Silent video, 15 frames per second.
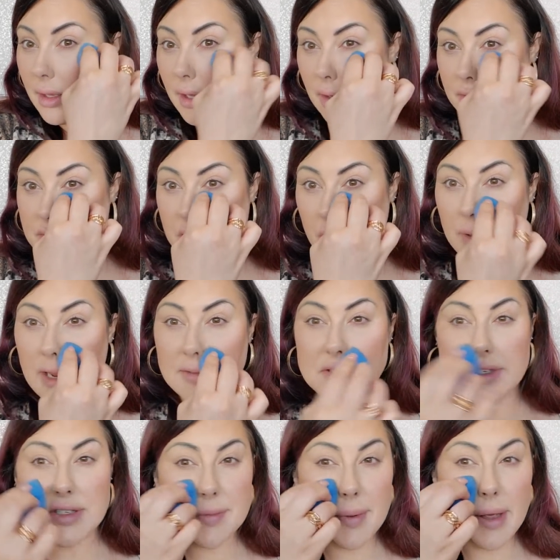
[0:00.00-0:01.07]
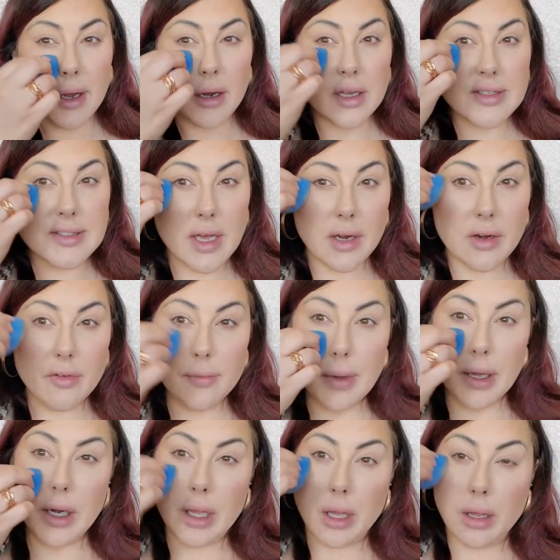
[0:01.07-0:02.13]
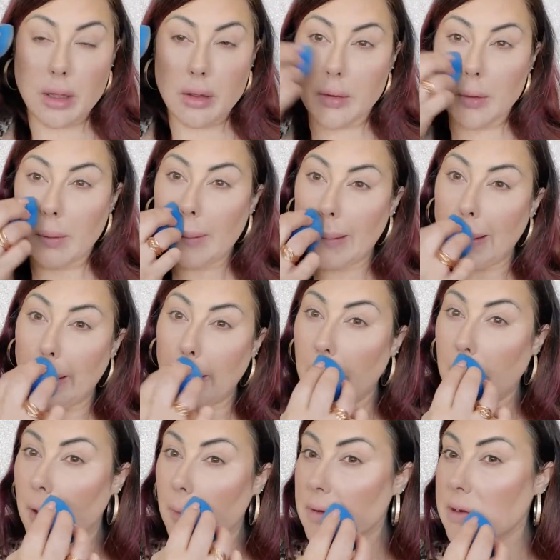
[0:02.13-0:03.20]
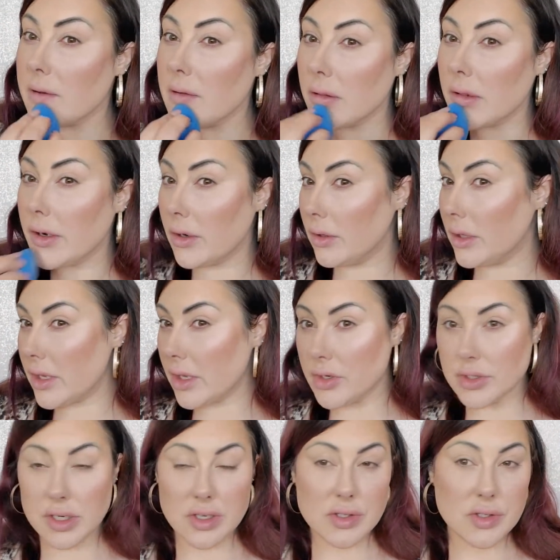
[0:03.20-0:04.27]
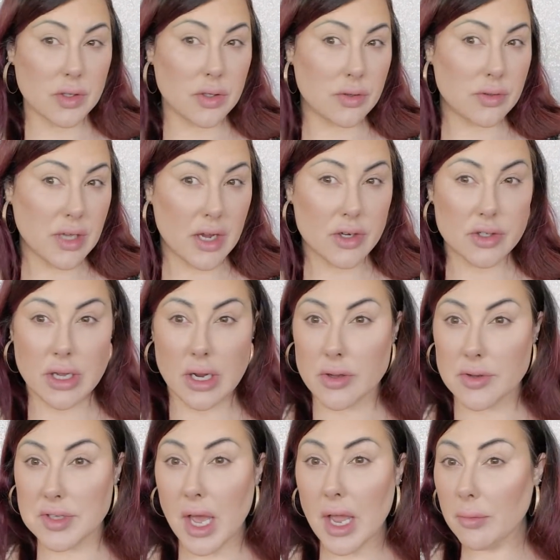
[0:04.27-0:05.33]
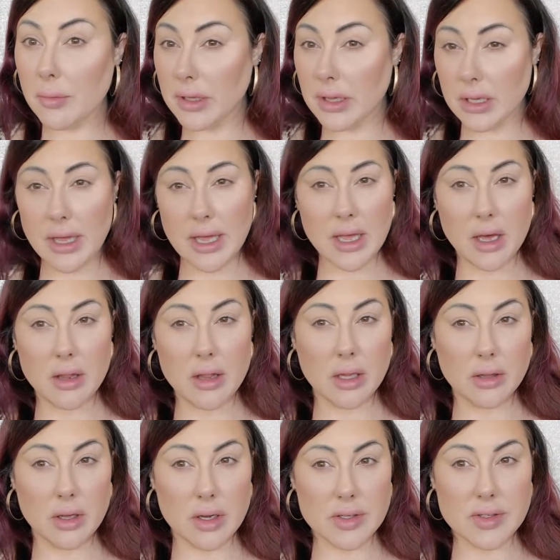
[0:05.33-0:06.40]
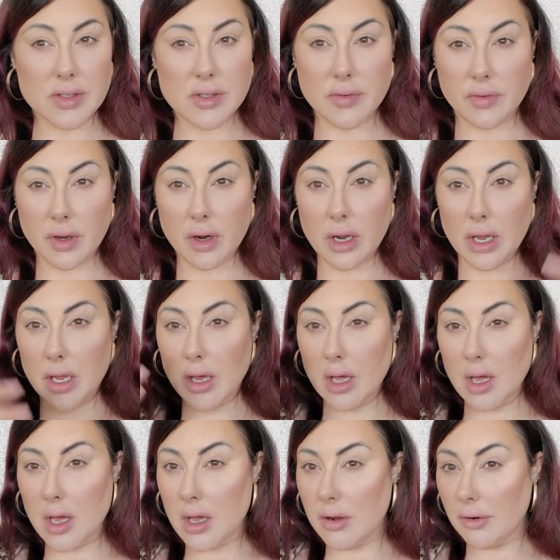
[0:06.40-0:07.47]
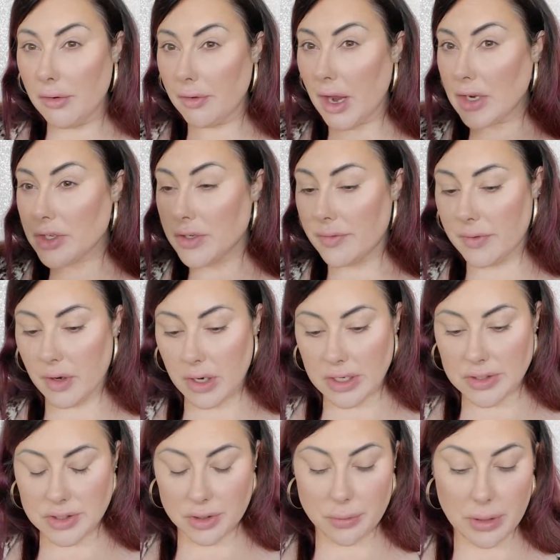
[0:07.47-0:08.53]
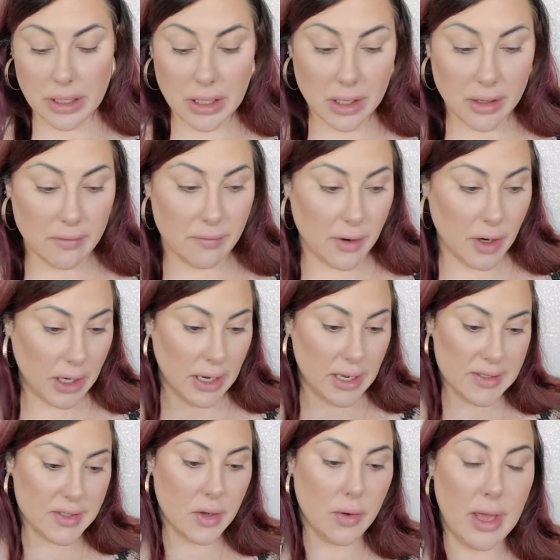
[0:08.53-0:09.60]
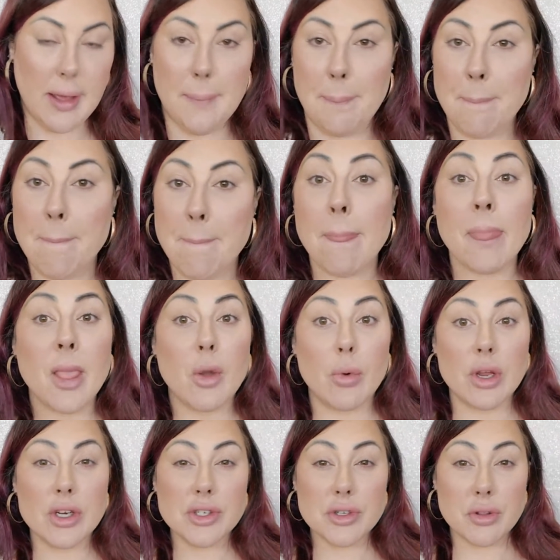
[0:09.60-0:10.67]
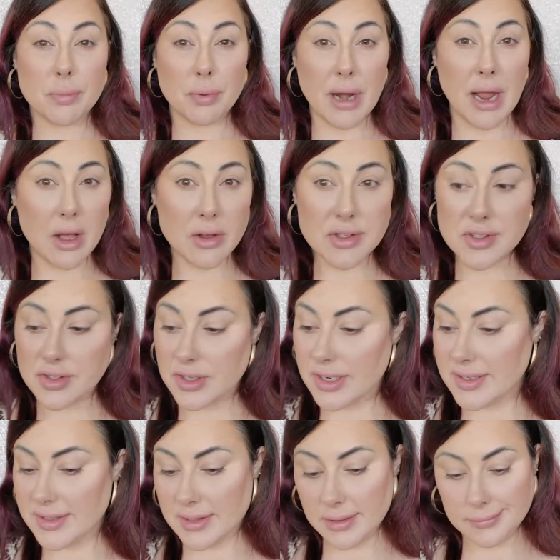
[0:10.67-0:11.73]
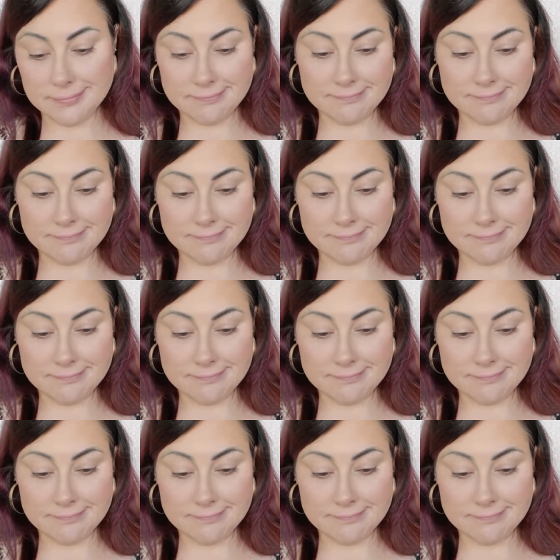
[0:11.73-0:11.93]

You don't have to spend a ton of money when you literally can just use eyeshadows. I really like how that looks. It's very fresh, very dewy, very nice. Okay, we're gonna do the brows. Just